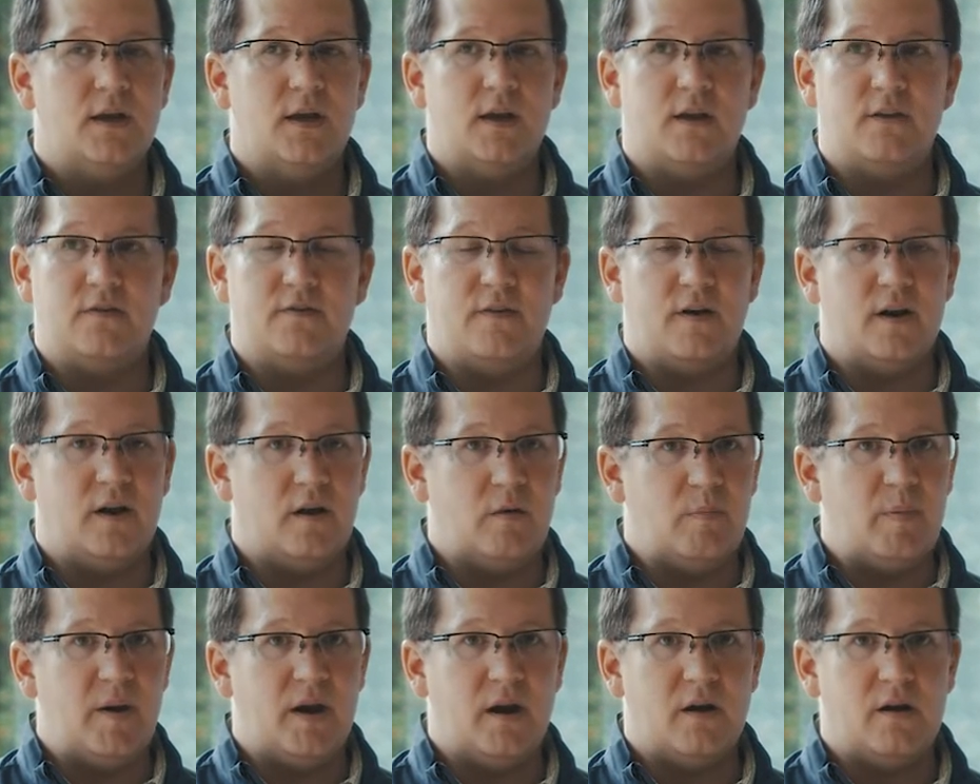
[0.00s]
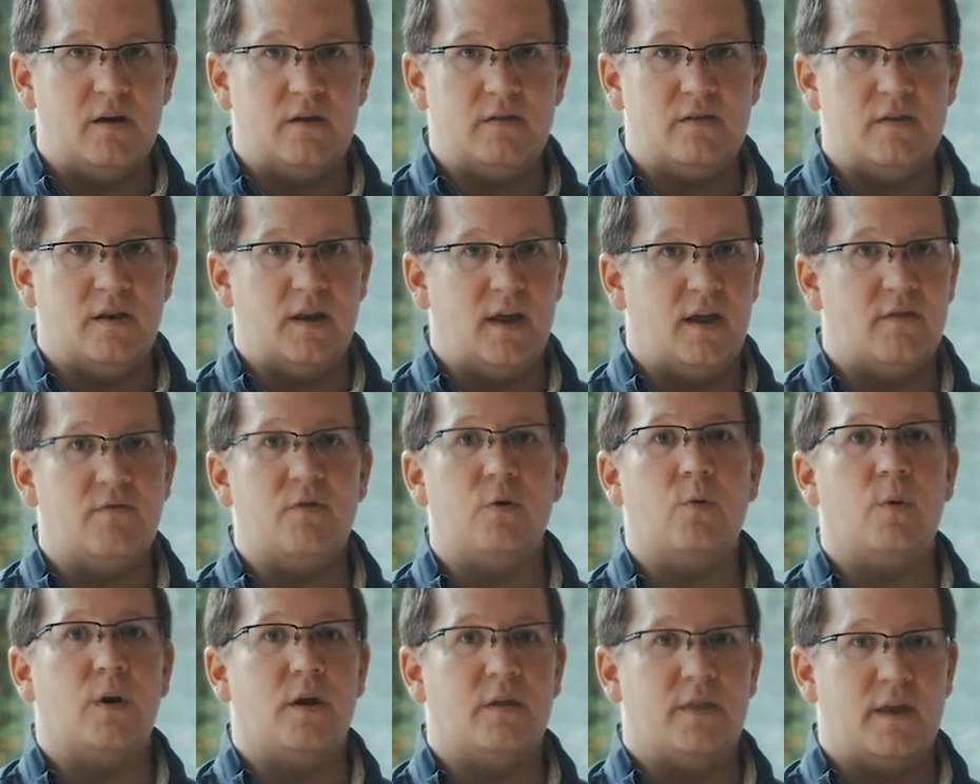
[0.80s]
It is very apparent in
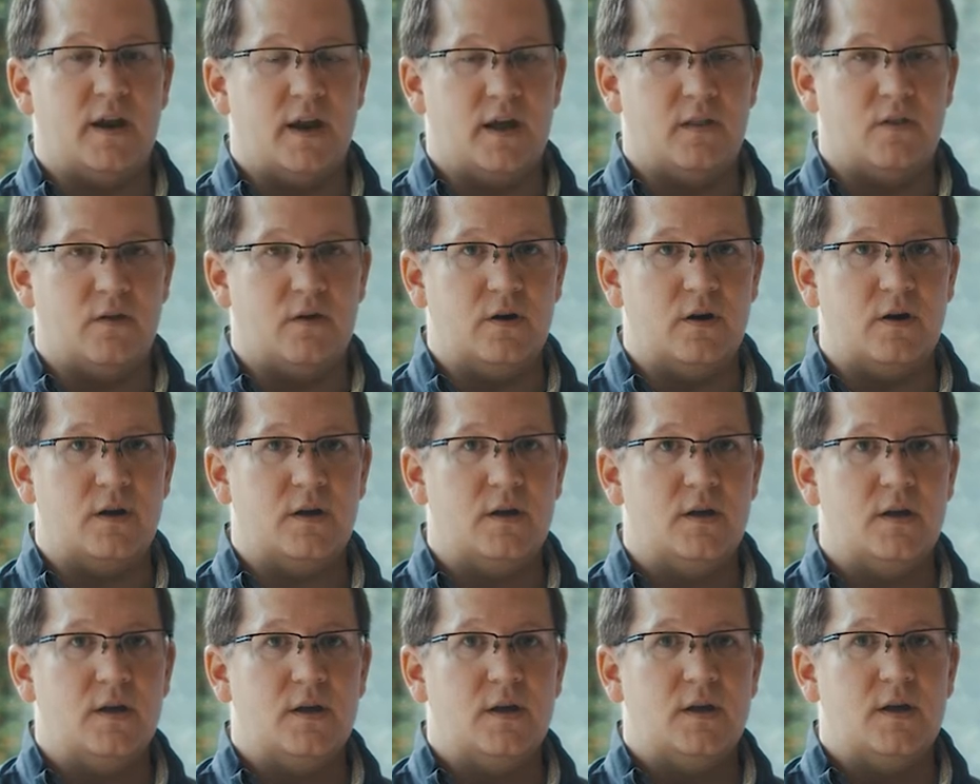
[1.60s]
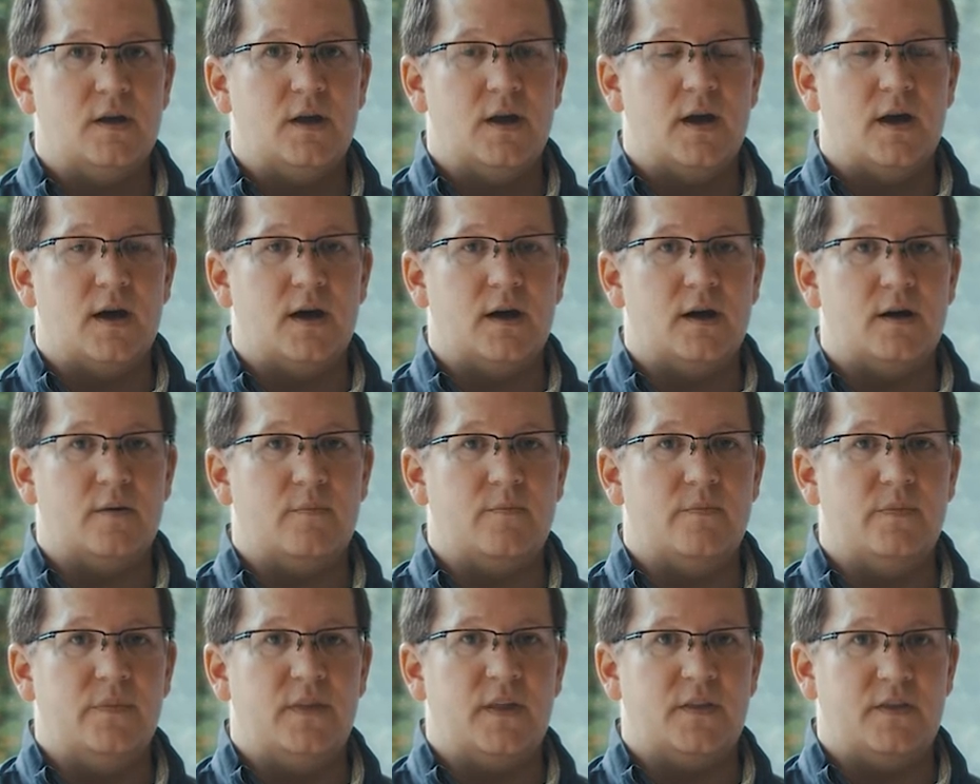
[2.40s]
everywhere that I look
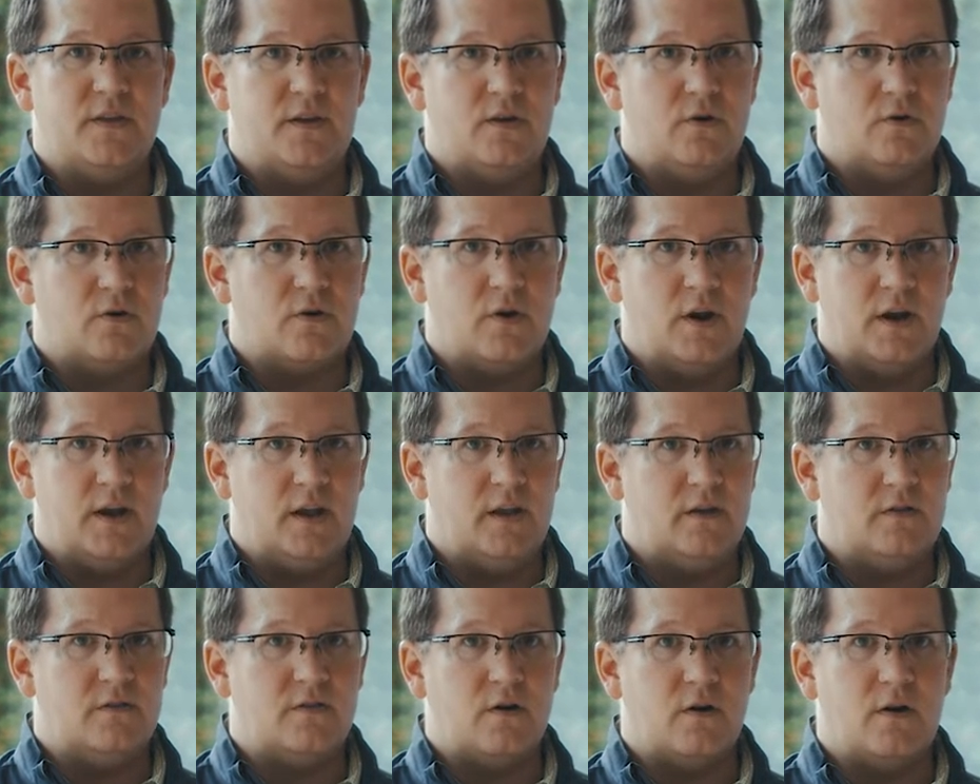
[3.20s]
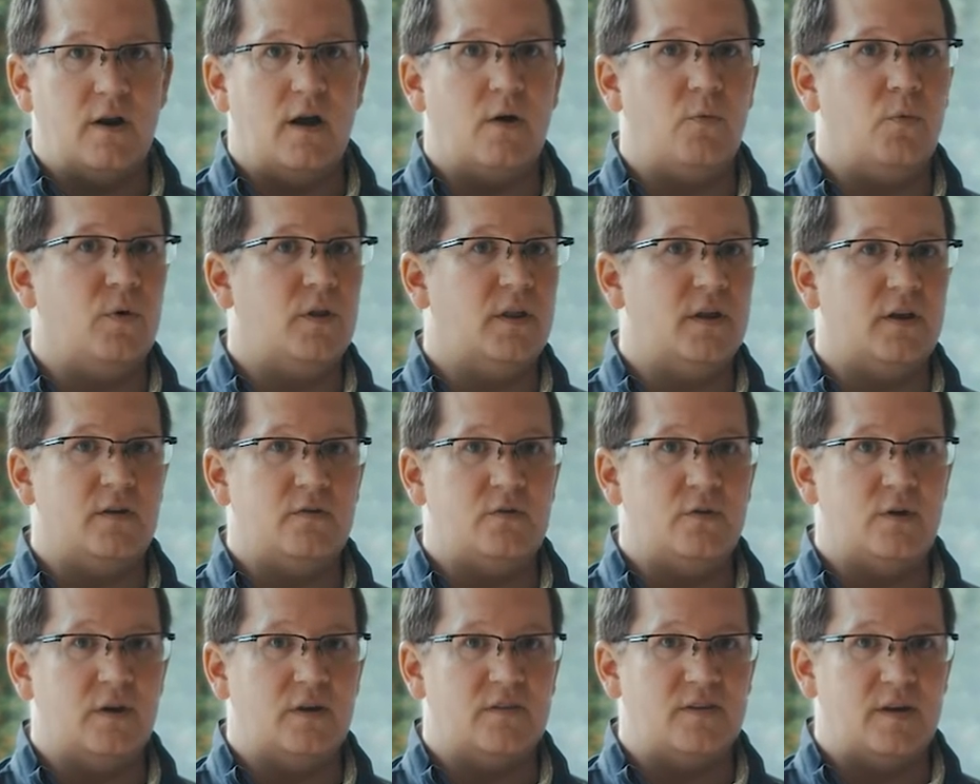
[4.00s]
that the Ukrainians are not willing
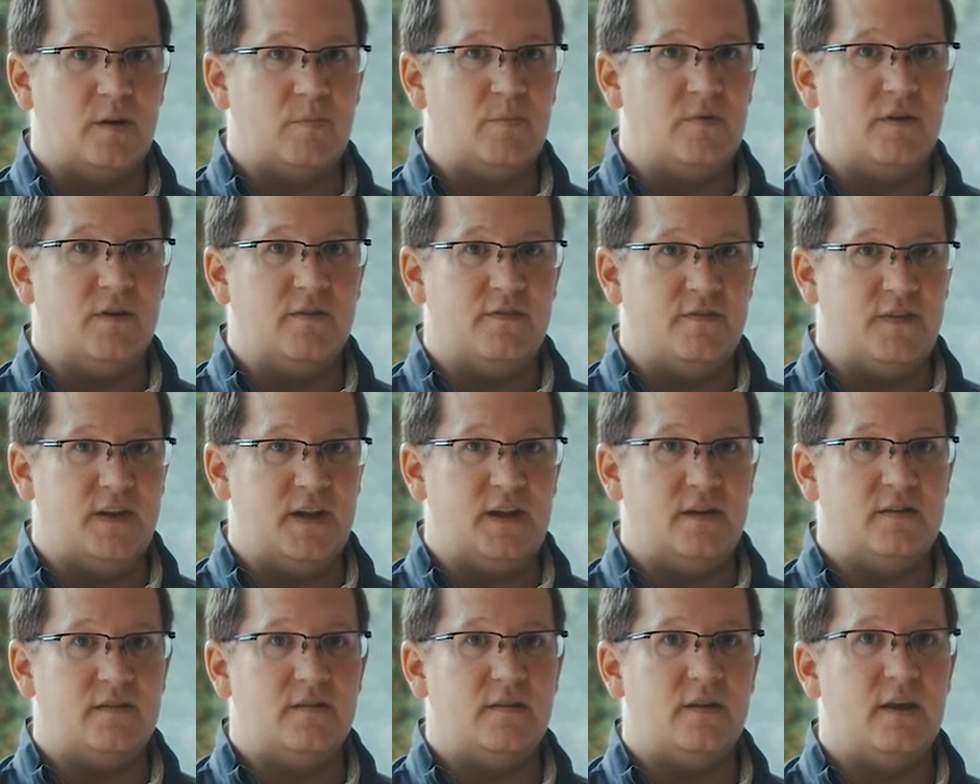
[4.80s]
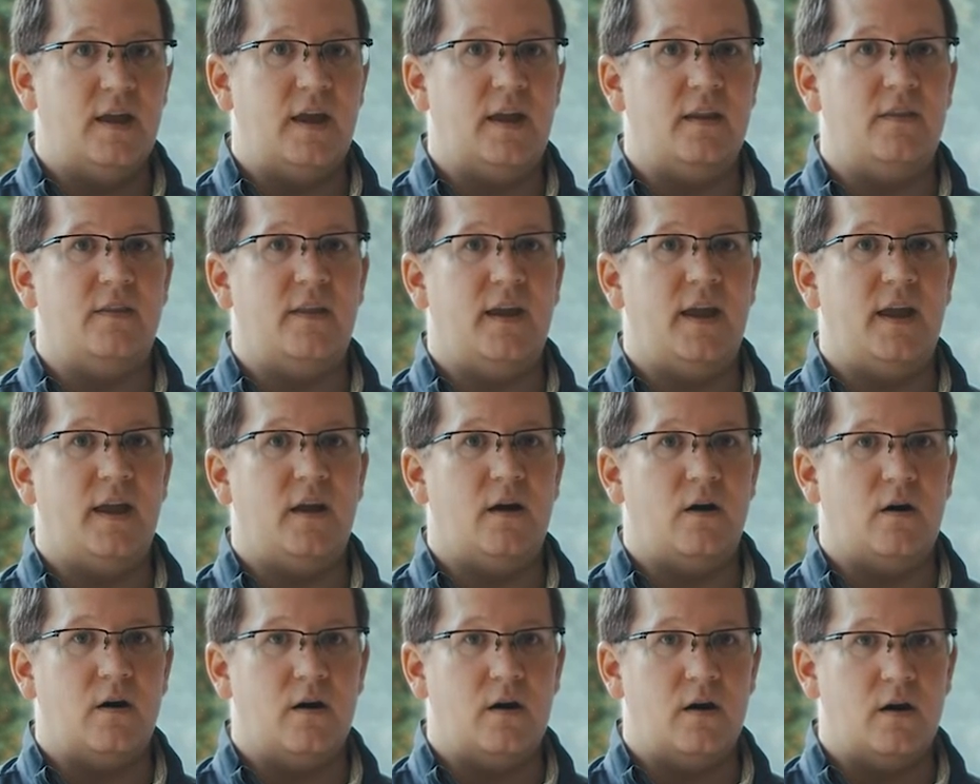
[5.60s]
to accept defeat, and they
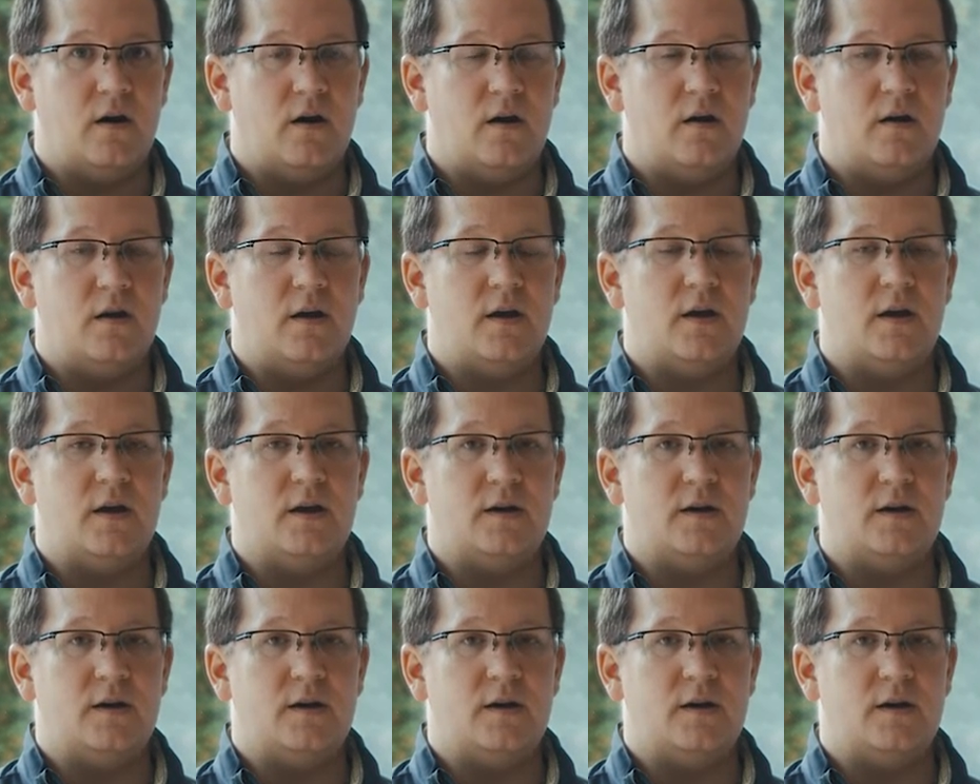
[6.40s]
are